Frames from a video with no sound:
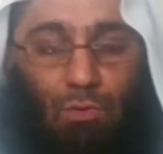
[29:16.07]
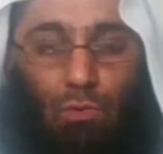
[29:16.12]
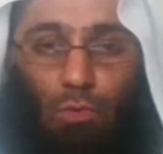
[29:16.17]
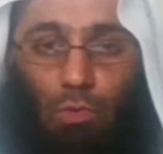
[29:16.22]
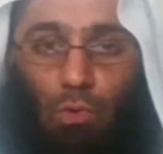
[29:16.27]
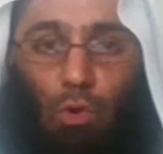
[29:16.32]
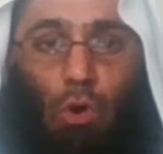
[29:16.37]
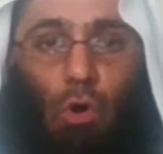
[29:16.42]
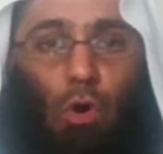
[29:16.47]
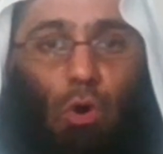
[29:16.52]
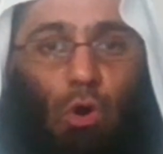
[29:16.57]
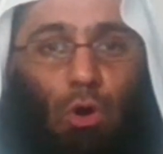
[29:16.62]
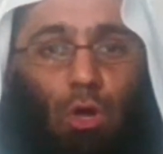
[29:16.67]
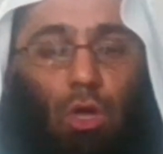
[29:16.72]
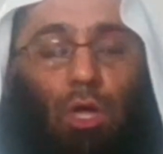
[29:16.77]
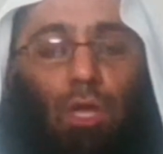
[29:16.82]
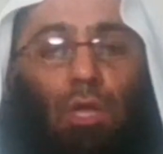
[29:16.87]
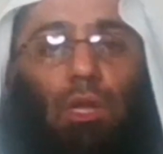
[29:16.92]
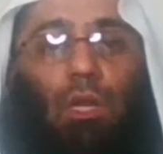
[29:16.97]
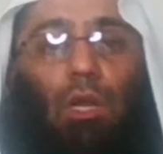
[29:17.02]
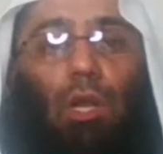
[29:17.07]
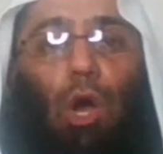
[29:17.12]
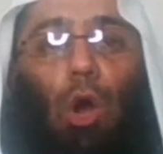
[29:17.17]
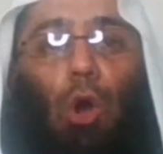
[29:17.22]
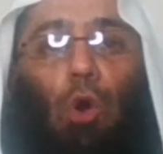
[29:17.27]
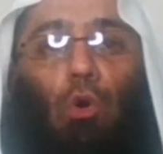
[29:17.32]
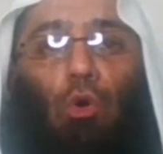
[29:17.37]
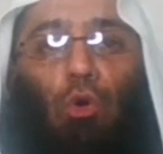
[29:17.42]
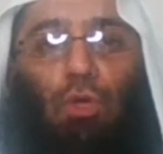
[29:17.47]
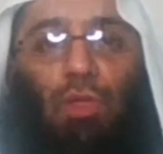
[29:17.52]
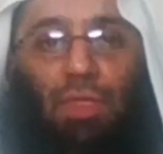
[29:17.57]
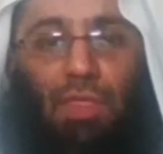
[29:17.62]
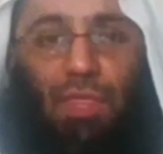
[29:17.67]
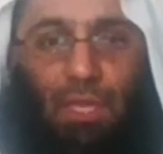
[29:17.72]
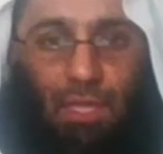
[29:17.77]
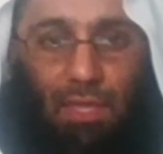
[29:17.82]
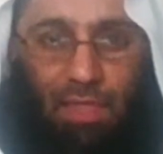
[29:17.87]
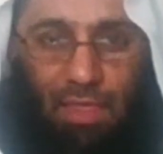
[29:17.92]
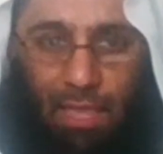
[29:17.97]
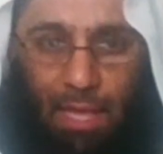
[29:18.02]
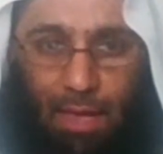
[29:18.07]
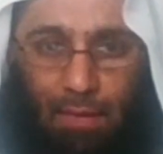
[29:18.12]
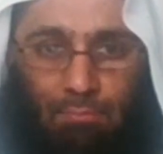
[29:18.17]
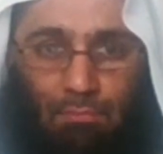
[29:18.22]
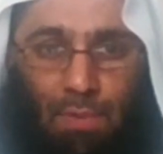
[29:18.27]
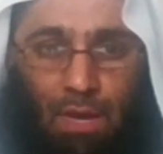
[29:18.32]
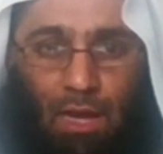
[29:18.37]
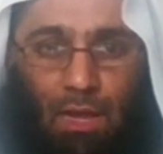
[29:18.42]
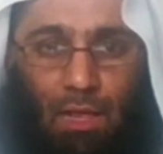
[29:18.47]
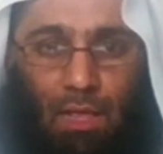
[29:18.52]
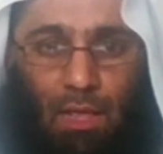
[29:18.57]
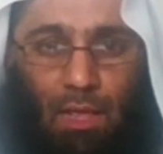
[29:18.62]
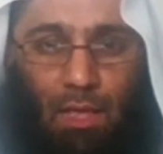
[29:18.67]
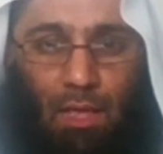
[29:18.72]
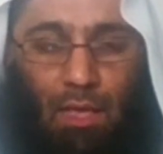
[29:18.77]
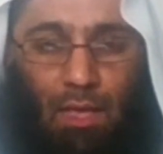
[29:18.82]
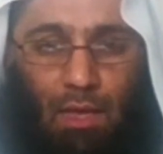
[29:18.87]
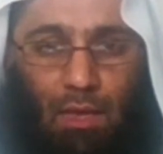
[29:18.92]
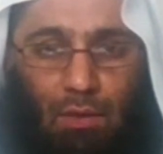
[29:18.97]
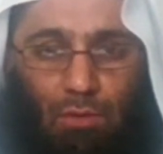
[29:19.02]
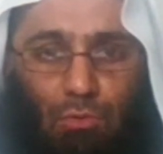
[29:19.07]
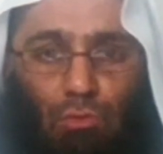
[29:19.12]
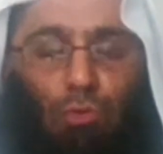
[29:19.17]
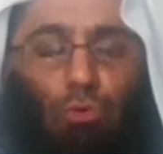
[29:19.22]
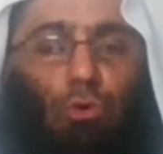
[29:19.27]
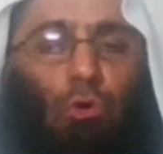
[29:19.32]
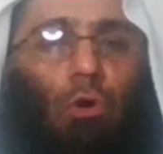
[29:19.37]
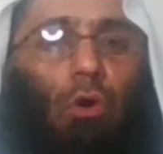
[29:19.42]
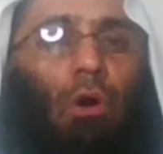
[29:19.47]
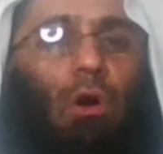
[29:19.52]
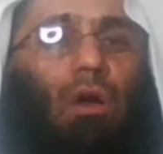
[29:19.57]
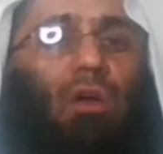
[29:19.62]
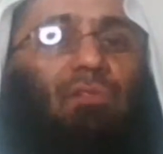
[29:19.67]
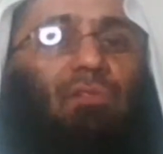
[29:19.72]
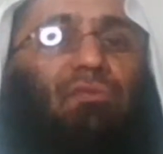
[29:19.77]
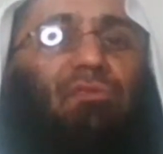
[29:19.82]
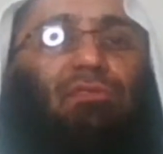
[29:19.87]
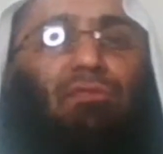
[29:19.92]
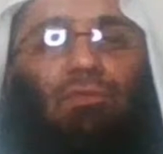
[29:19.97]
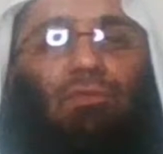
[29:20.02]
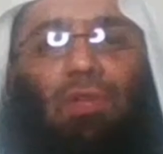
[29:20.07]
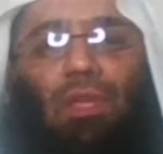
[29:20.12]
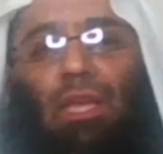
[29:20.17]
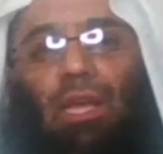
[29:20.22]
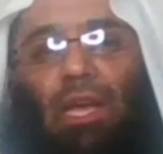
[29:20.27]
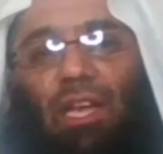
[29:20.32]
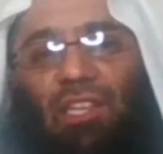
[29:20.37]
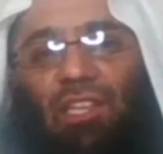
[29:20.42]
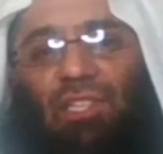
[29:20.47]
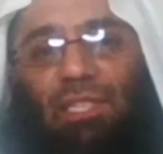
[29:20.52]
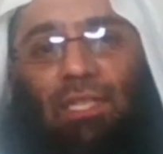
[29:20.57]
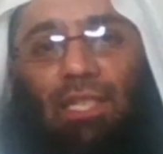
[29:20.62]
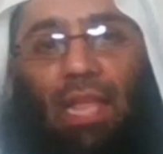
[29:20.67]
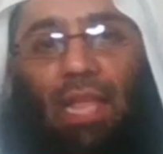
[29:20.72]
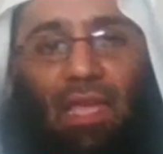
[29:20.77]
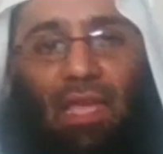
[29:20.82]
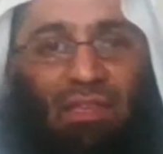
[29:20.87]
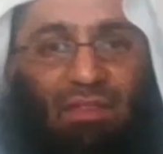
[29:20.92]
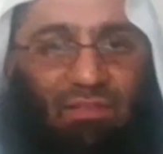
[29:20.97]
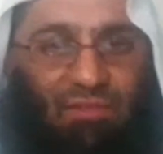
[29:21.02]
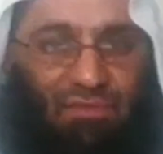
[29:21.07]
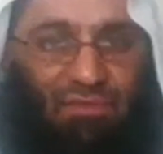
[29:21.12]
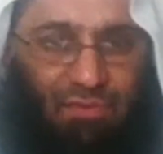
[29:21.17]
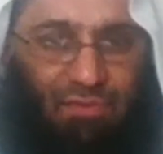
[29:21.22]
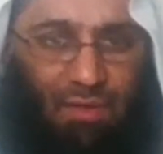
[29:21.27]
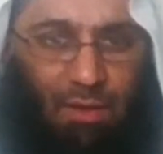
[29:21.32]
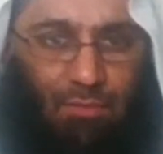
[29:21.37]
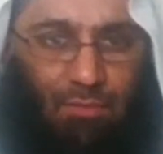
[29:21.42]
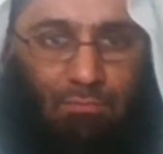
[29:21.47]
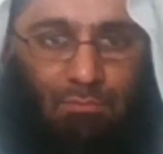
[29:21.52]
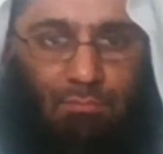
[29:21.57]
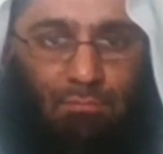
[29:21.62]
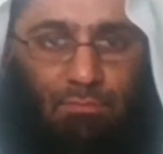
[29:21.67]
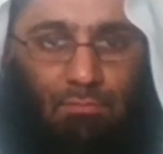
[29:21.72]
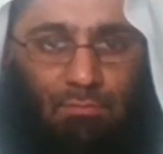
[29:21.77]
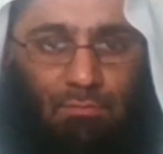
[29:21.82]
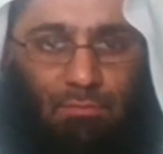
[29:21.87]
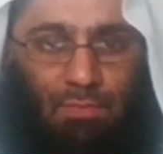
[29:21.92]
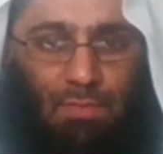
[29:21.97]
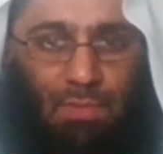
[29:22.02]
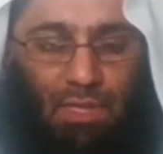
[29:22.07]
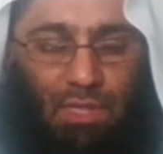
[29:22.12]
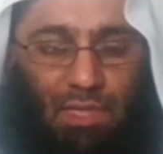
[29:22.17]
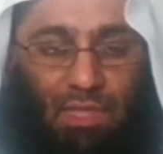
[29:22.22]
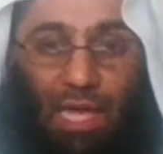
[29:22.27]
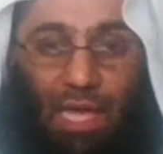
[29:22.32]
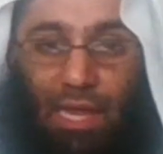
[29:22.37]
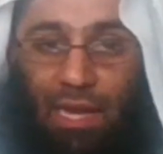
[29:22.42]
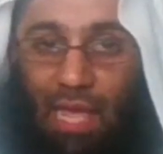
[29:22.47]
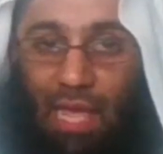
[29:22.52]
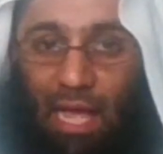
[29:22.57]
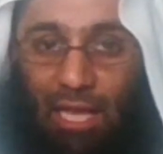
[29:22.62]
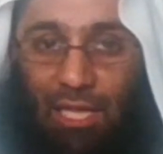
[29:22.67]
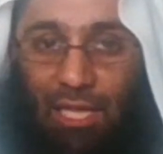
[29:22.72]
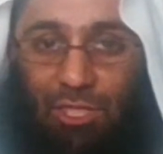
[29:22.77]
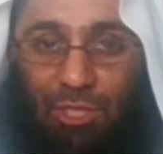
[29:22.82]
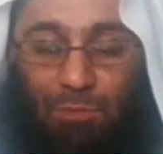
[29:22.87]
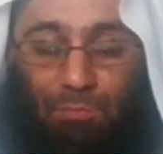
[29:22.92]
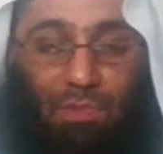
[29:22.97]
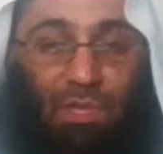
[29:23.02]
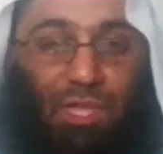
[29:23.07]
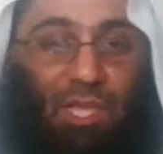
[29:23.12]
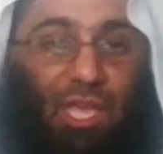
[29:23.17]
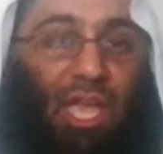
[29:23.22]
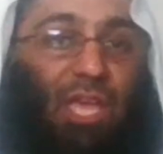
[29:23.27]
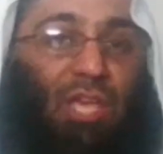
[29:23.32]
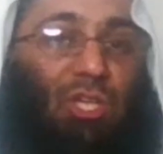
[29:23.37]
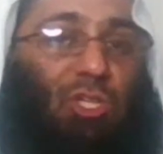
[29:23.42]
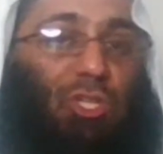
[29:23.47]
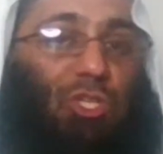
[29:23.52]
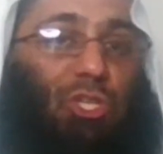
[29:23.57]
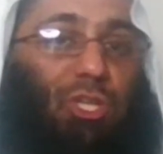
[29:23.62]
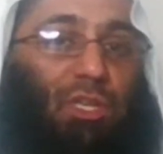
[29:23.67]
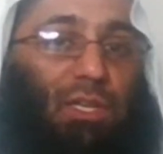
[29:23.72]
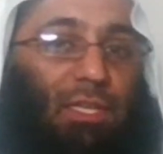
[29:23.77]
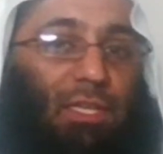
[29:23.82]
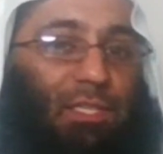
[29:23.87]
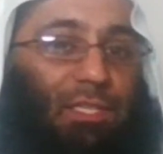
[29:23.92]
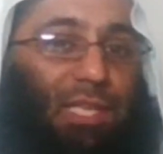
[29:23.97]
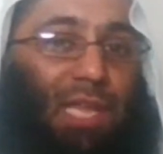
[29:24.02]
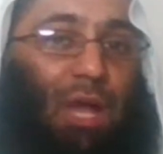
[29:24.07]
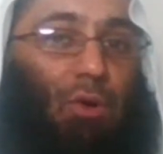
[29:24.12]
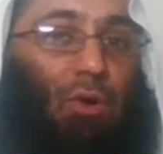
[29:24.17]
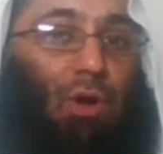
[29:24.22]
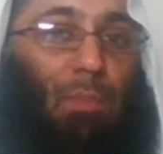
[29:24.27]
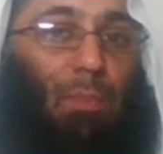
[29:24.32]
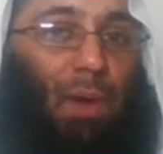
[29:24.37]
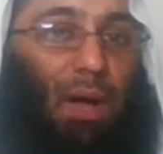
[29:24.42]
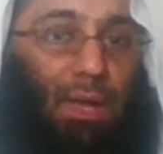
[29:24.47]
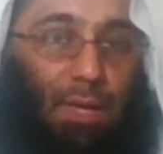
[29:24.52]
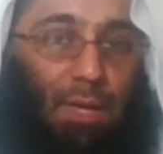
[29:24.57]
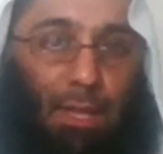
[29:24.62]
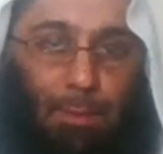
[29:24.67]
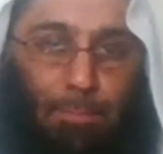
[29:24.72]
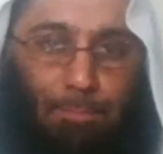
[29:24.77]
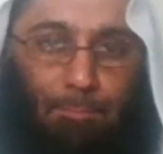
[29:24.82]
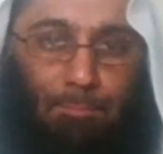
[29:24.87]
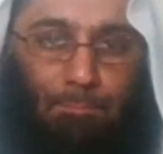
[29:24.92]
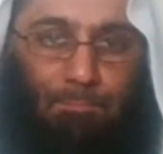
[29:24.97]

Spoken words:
or clothe them or free a slave. That expiation is now upon him.